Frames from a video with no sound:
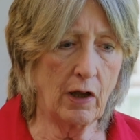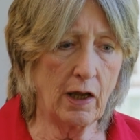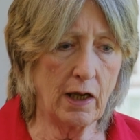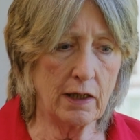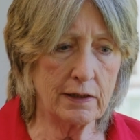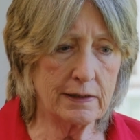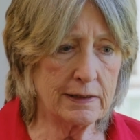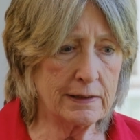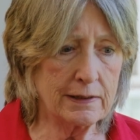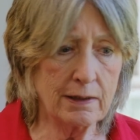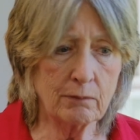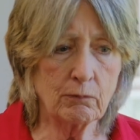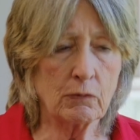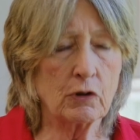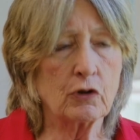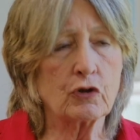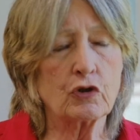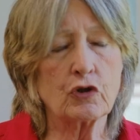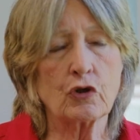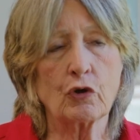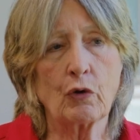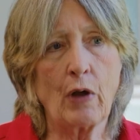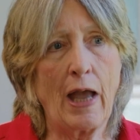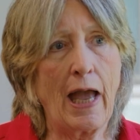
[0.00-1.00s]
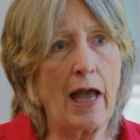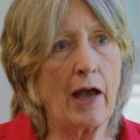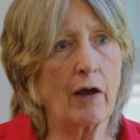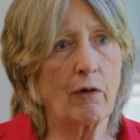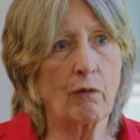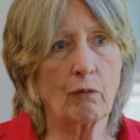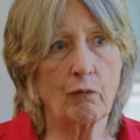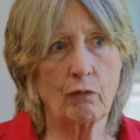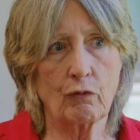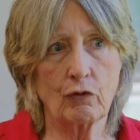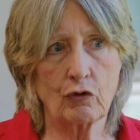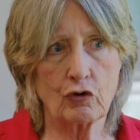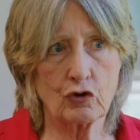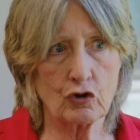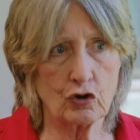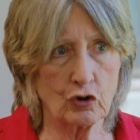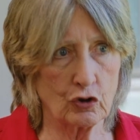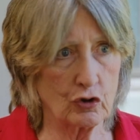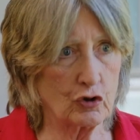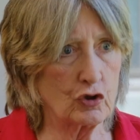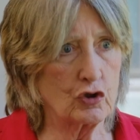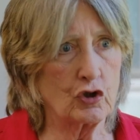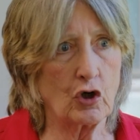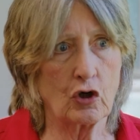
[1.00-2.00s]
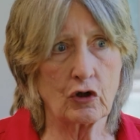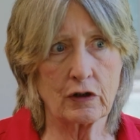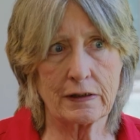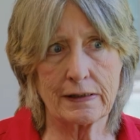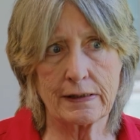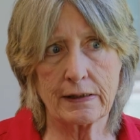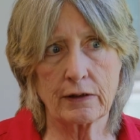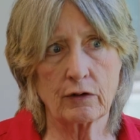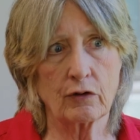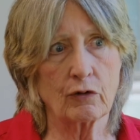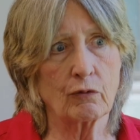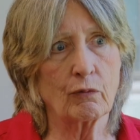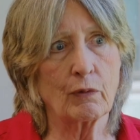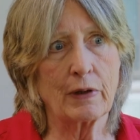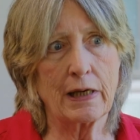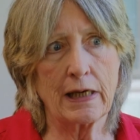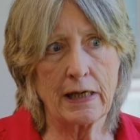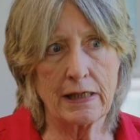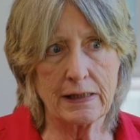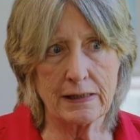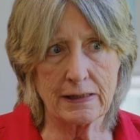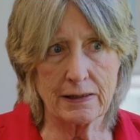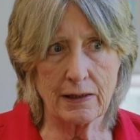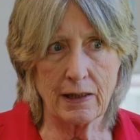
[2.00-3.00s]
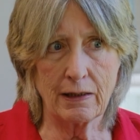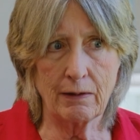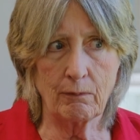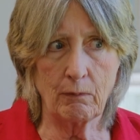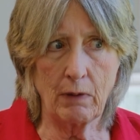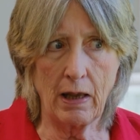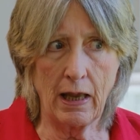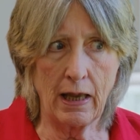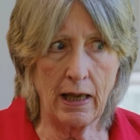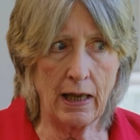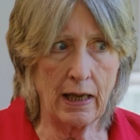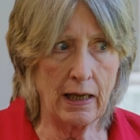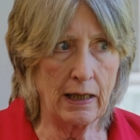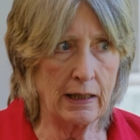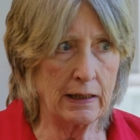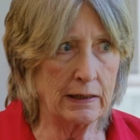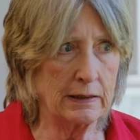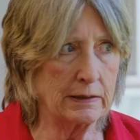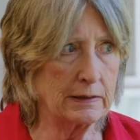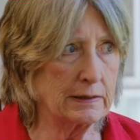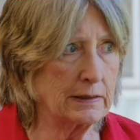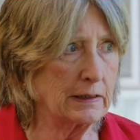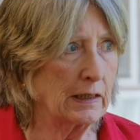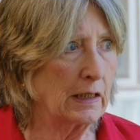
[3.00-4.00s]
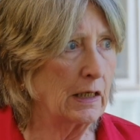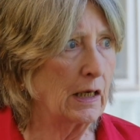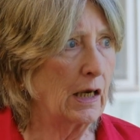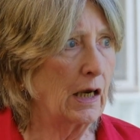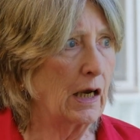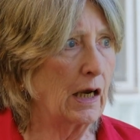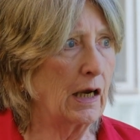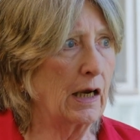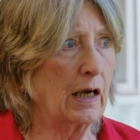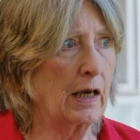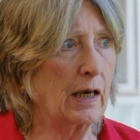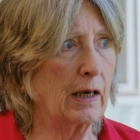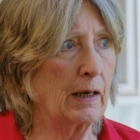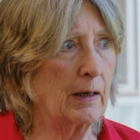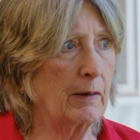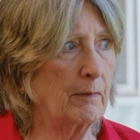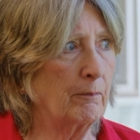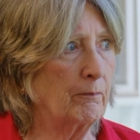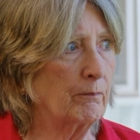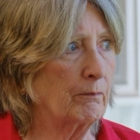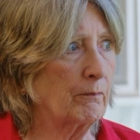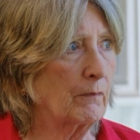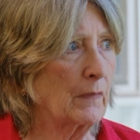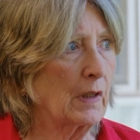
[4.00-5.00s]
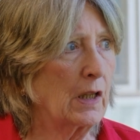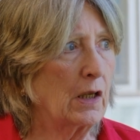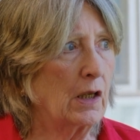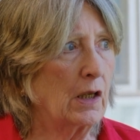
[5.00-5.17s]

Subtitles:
similar to how church auxiliaries and farm